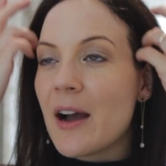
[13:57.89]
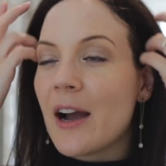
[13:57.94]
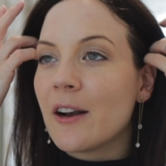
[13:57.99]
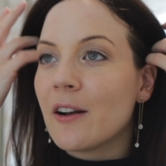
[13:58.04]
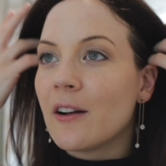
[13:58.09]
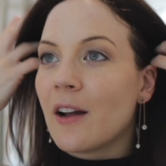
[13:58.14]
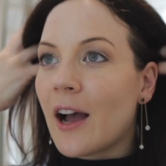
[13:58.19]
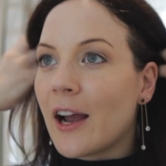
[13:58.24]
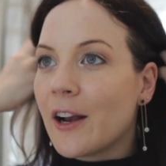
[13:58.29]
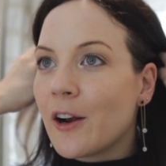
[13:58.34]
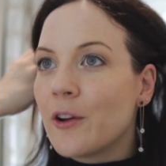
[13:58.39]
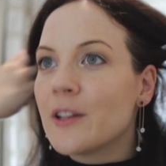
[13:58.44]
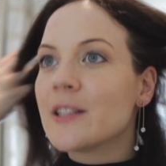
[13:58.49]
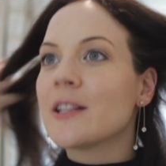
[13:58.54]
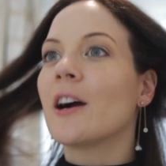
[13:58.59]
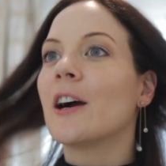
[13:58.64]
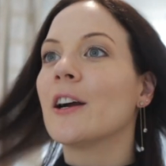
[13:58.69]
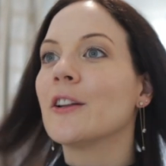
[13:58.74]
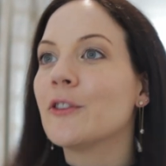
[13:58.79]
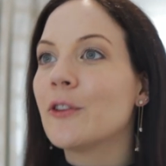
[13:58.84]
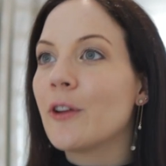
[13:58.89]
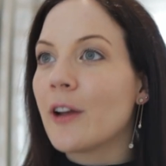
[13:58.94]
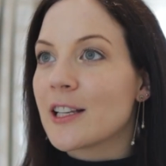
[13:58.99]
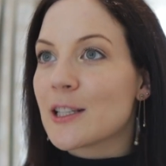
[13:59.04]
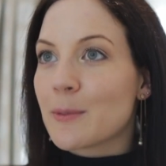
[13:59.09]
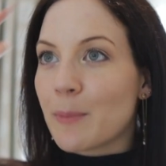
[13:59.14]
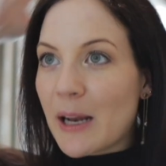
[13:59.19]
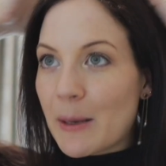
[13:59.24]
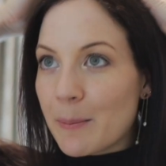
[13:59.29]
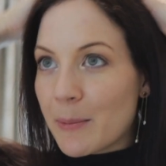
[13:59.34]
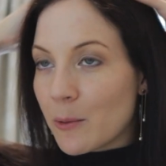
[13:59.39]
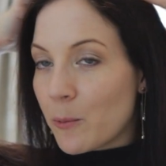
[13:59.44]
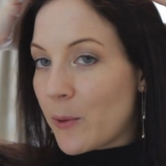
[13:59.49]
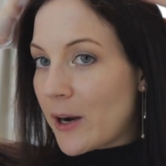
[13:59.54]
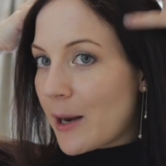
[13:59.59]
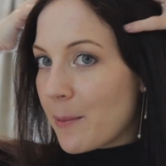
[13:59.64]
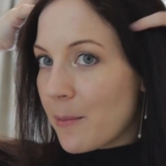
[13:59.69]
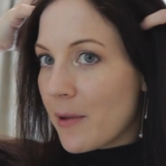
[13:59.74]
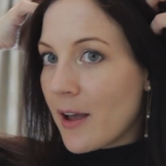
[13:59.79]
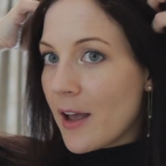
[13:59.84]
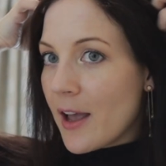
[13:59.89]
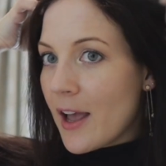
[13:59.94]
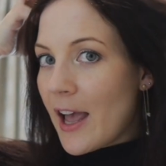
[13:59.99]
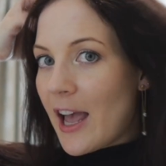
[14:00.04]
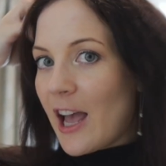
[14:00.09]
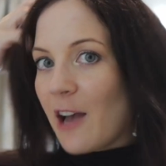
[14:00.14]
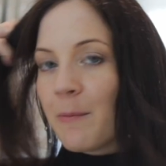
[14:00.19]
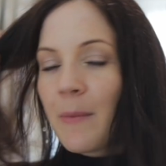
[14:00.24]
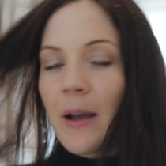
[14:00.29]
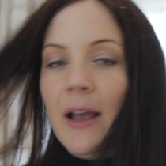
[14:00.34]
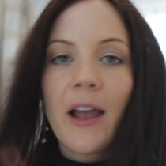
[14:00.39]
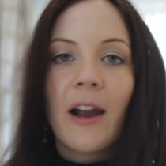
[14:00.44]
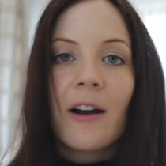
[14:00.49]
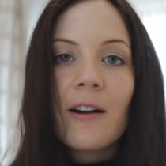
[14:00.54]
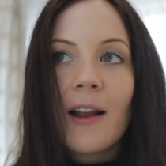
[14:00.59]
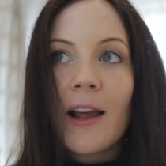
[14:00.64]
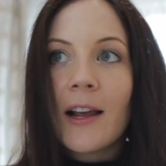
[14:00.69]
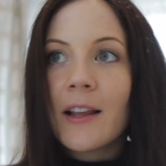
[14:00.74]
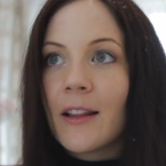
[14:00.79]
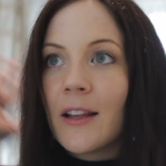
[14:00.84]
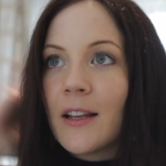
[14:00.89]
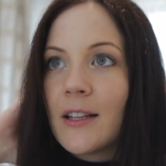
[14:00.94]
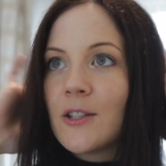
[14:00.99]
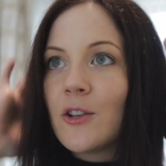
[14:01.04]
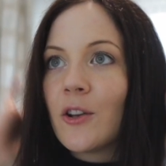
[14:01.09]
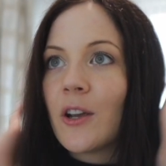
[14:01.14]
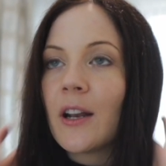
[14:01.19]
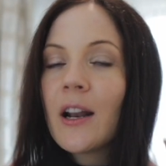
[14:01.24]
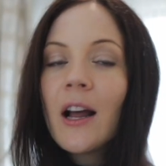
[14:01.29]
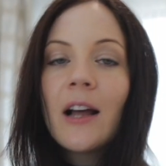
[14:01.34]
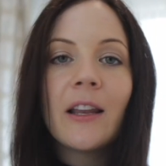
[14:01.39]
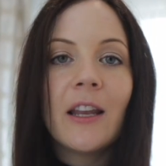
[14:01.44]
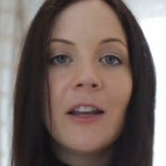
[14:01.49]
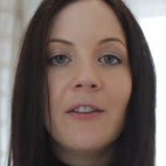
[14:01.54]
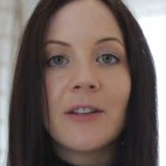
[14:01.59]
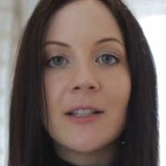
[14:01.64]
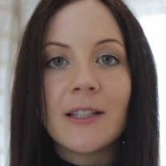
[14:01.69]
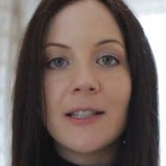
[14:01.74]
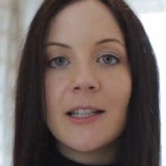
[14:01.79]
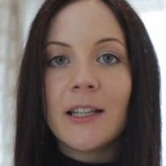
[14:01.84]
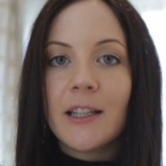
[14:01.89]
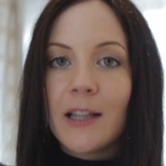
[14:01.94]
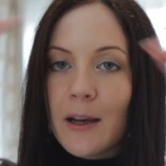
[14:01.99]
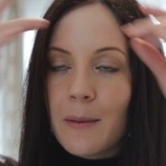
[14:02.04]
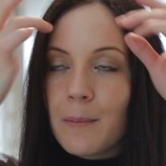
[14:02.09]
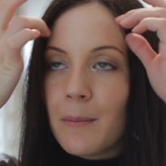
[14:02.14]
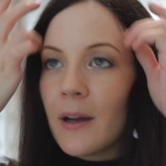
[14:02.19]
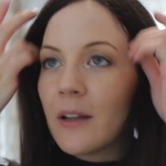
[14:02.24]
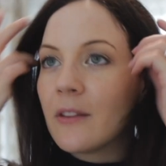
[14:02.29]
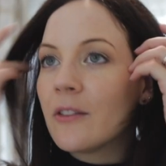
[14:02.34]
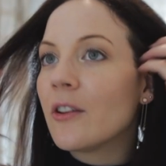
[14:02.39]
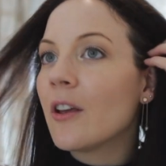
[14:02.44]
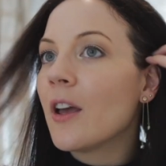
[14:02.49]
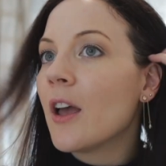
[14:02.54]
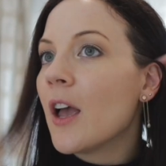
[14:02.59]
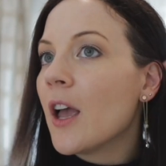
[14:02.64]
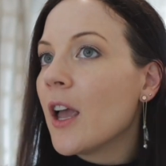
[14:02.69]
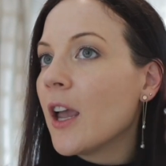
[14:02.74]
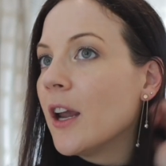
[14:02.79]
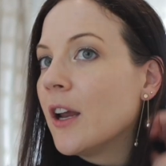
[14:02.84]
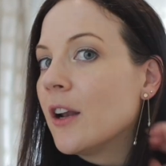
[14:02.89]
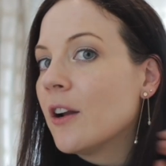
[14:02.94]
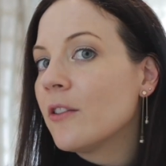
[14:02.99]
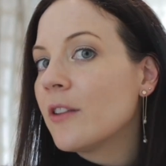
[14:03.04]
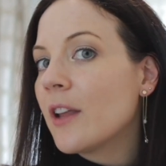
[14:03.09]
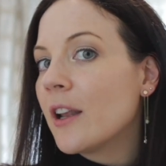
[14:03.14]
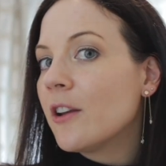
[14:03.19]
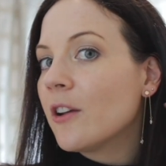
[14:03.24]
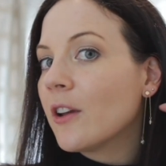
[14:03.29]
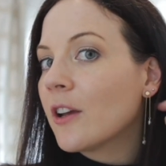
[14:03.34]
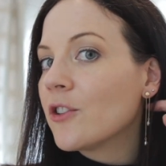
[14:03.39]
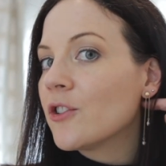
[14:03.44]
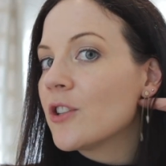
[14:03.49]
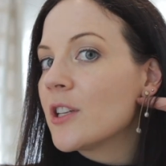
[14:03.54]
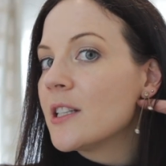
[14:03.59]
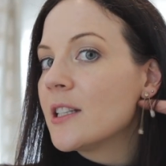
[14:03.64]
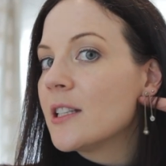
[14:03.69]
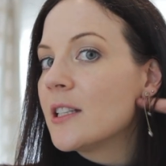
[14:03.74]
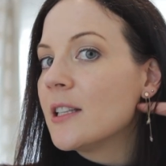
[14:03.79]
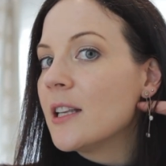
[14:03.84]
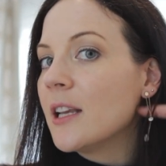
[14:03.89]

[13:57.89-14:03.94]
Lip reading: I know it's hard to explain, but when I have my hair like this, you cannot even see them, but you know, then you can just